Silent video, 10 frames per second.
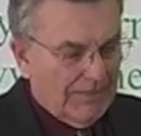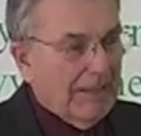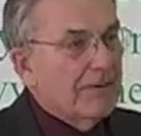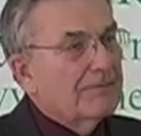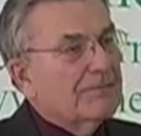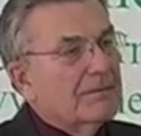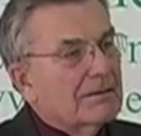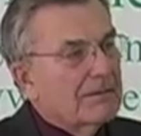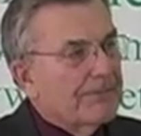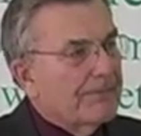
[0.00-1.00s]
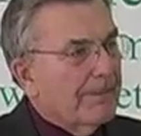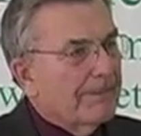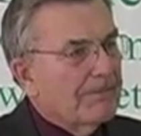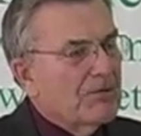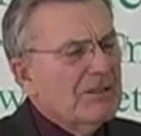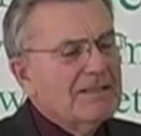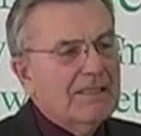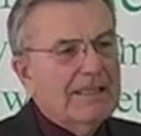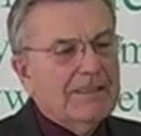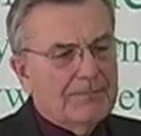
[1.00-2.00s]
Now, just
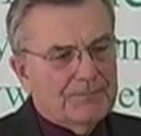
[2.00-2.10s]
like